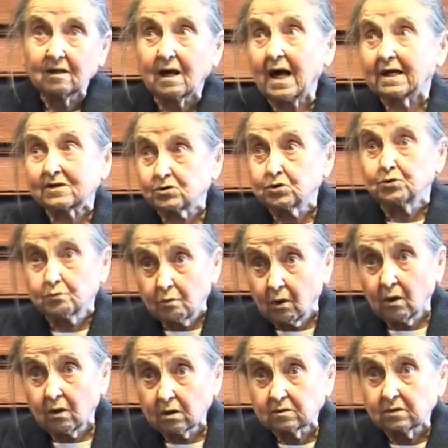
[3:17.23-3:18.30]

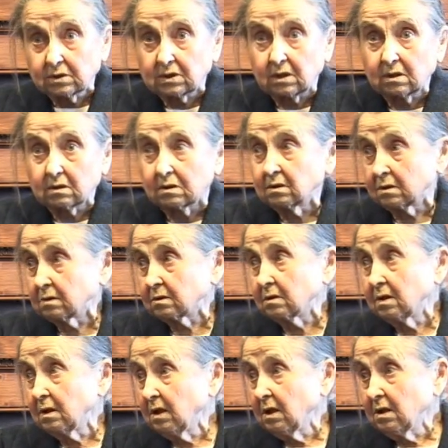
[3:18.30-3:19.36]
actual,
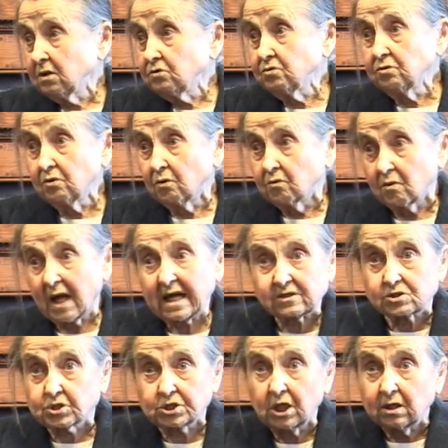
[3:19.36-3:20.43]
you know,
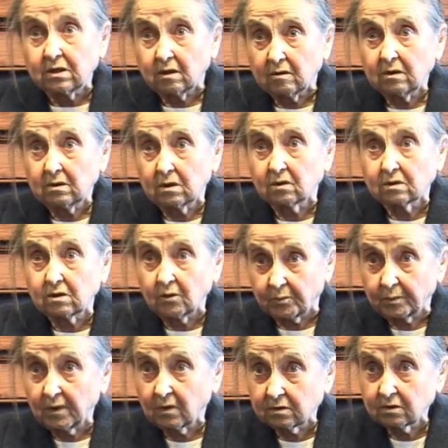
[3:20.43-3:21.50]
action on the
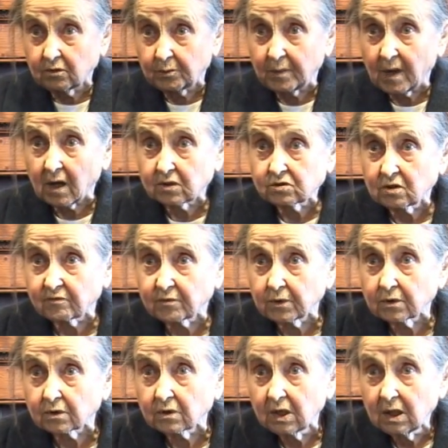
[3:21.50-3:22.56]
part of
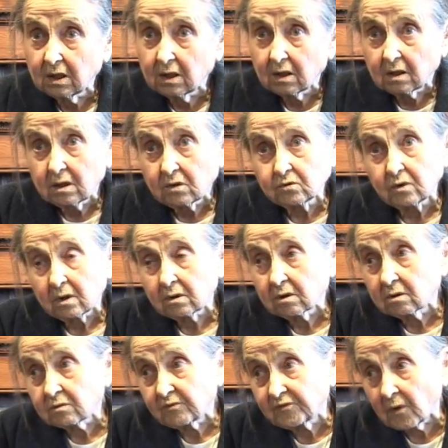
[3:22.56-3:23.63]
the.
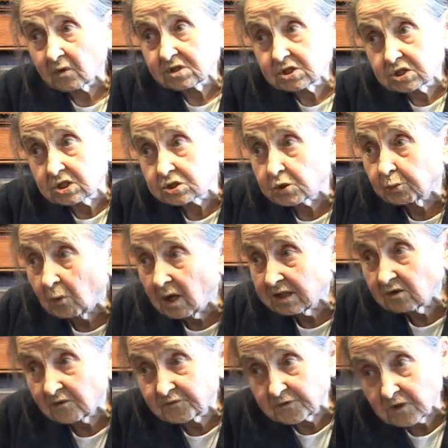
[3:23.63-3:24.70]
For instance,
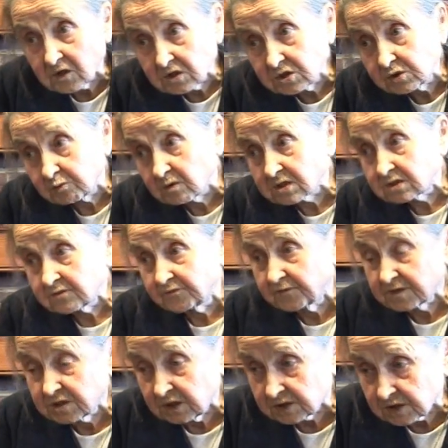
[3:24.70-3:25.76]
one of us was a
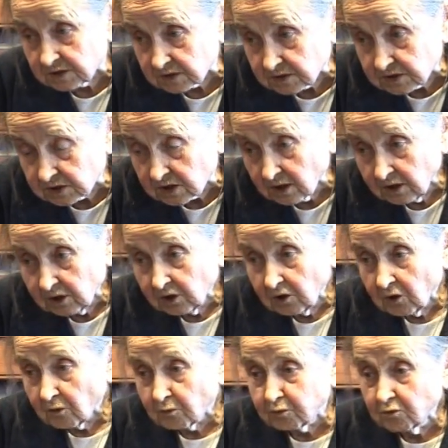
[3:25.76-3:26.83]
physicist
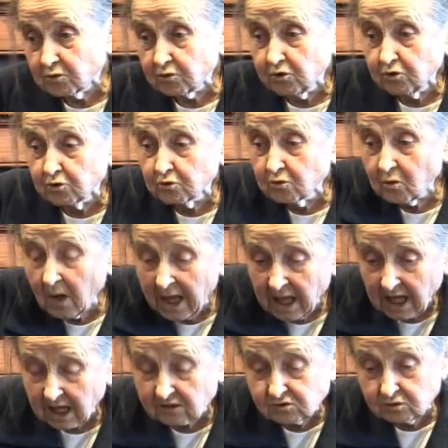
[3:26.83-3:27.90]
who knew
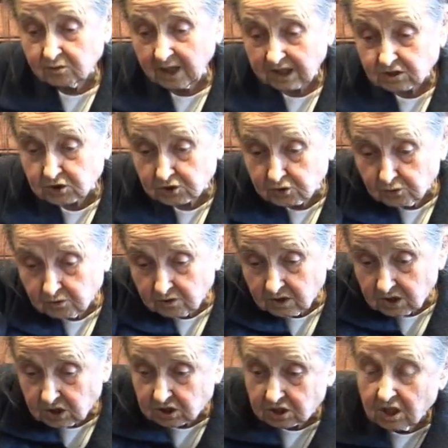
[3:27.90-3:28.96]
how to get
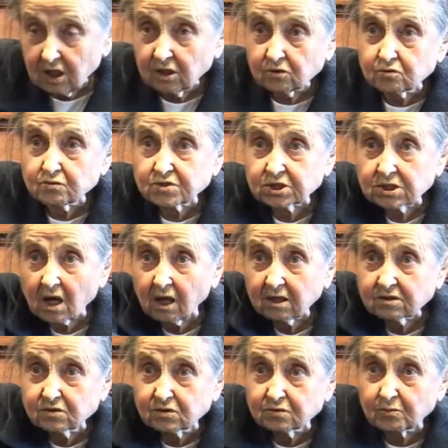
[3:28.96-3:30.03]
students to
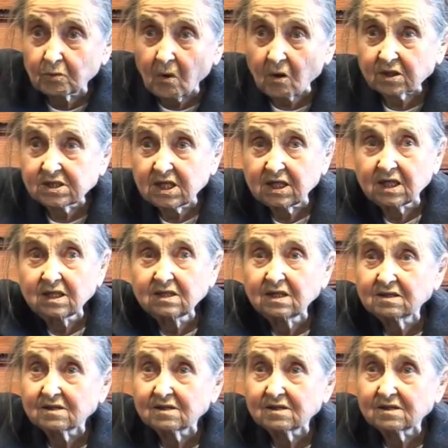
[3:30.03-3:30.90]
start walking